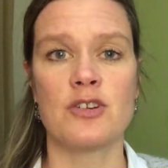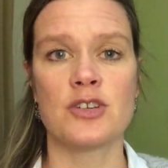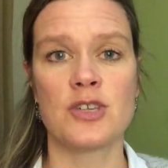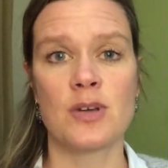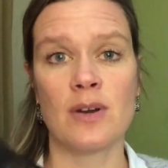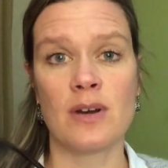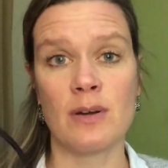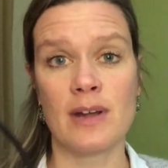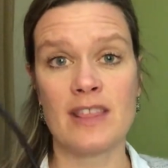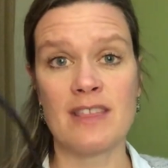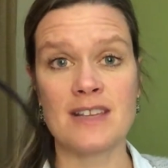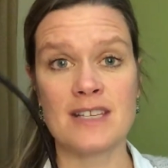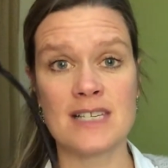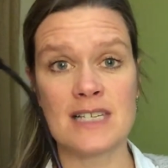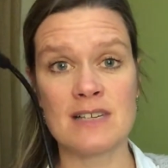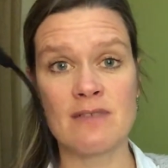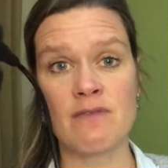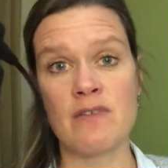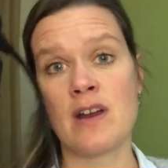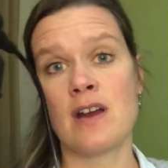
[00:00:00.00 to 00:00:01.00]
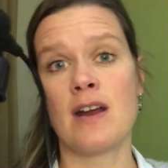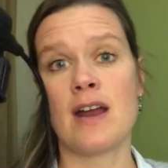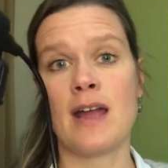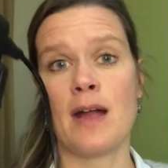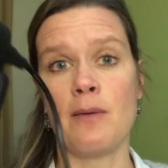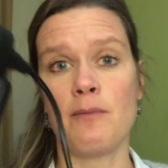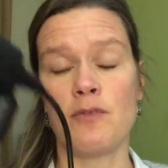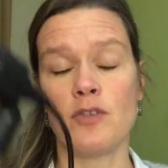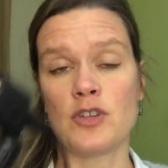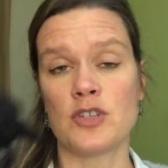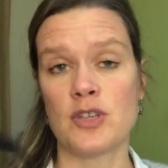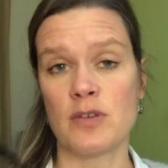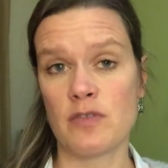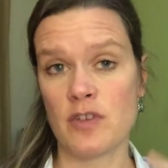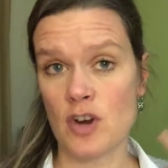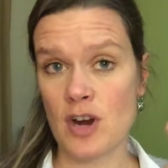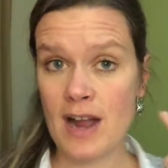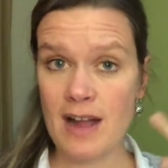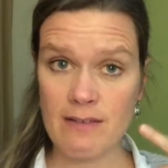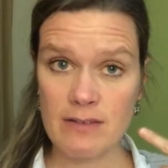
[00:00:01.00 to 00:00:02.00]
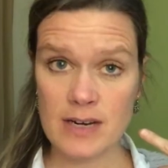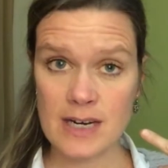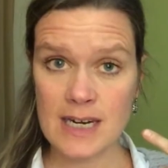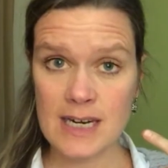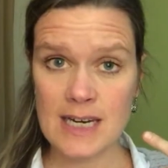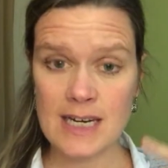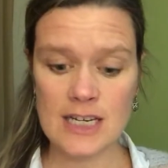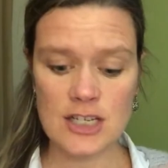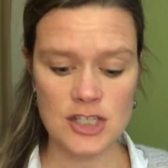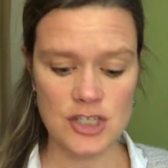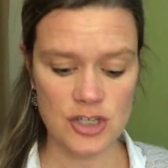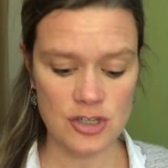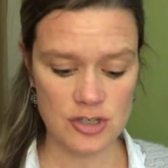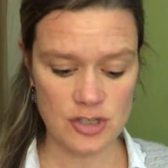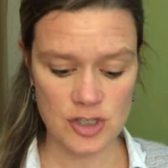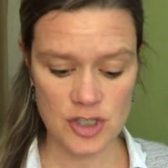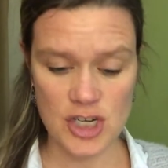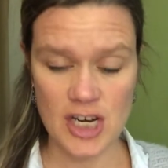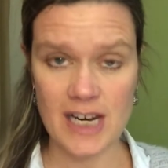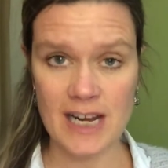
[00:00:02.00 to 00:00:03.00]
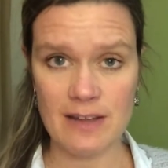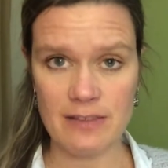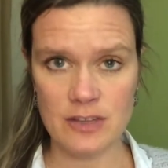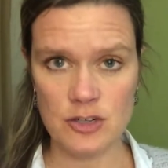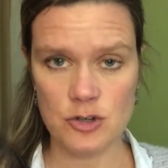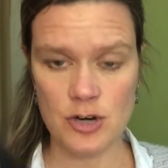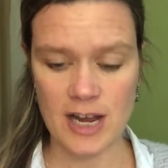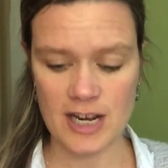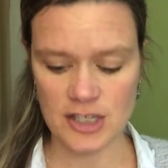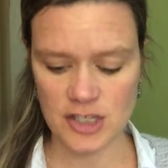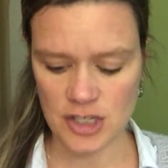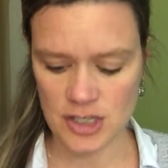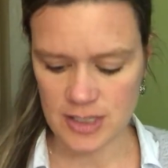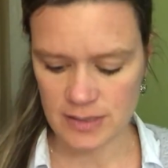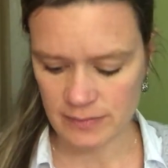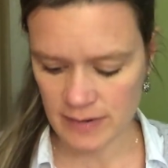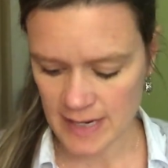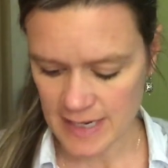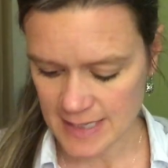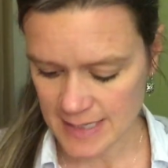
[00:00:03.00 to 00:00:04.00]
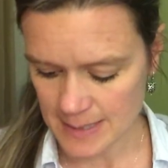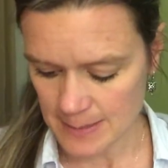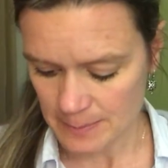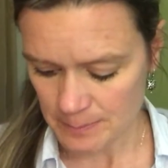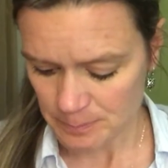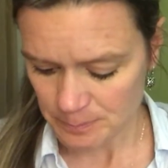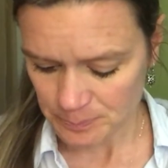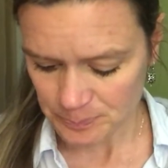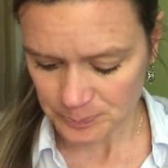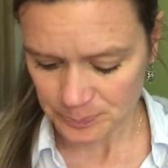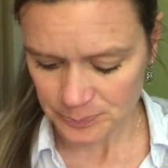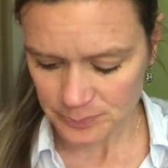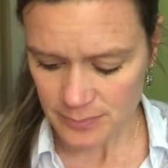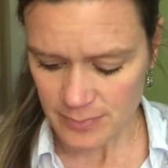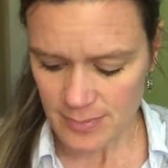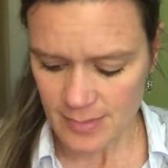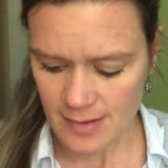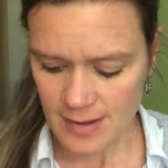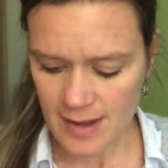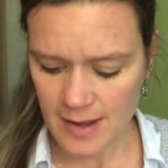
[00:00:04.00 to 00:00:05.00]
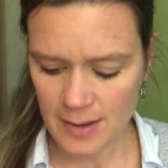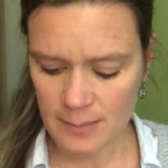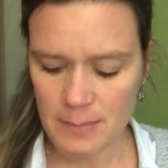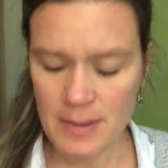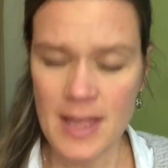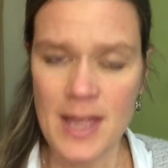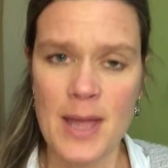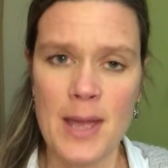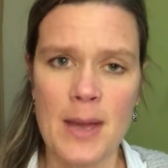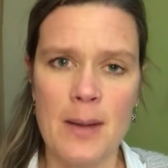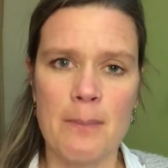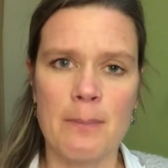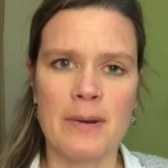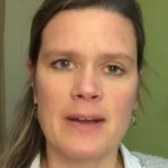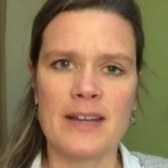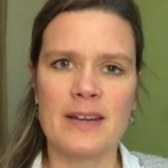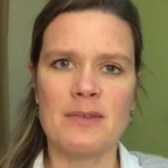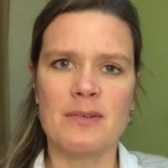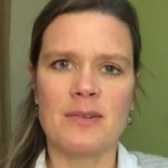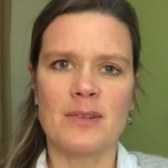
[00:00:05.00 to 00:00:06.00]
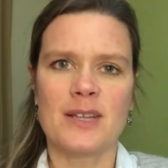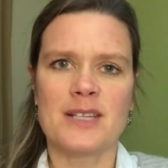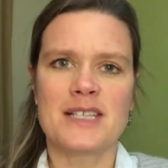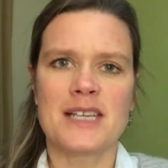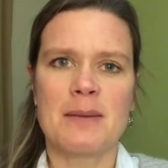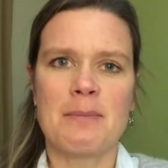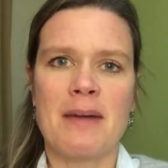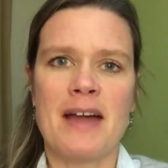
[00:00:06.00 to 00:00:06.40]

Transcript: So anyway, this is very helpful. So if you're having any issues, check out the traction device. But let's get